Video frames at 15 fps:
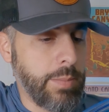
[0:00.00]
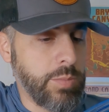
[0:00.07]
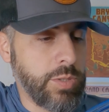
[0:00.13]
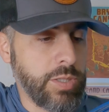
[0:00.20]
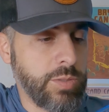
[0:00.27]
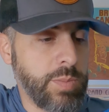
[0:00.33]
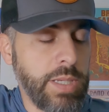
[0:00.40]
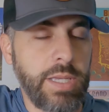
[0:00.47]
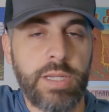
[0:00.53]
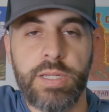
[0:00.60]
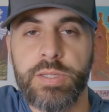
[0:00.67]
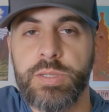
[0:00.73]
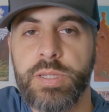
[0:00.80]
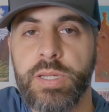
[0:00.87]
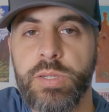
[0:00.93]
Just
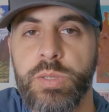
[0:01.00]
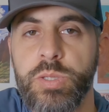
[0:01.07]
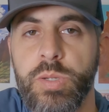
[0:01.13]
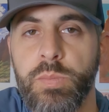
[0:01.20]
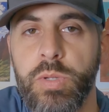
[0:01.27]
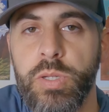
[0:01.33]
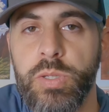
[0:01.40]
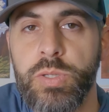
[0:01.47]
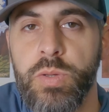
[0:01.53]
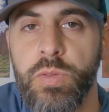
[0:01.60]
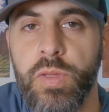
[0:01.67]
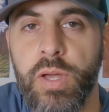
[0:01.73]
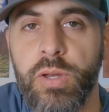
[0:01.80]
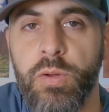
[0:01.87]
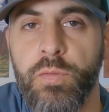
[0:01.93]
because you can use your
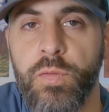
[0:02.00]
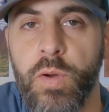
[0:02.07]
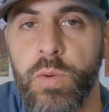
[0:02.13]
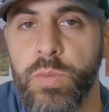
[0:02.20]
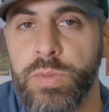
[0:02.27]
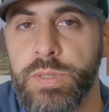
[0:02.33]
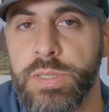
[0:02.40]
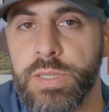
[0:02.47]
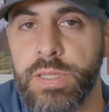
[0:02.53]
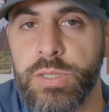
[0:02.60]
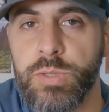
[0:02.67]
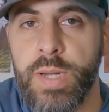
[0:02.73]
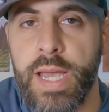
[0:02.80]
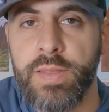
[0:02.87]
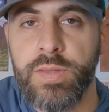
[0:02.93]
Bluetooth on your phone to
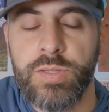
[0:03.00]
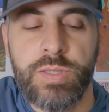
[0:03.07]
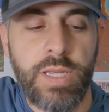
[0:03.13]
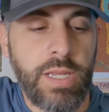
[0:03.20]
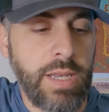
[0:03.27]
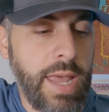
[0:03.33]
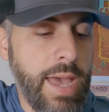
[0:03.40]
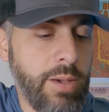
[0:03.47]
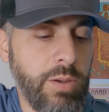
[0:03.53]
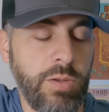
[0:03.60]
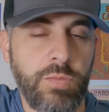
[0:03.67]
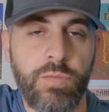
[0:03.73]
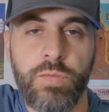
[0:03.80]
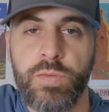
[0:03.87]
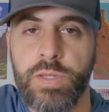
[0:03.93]
track this thing down if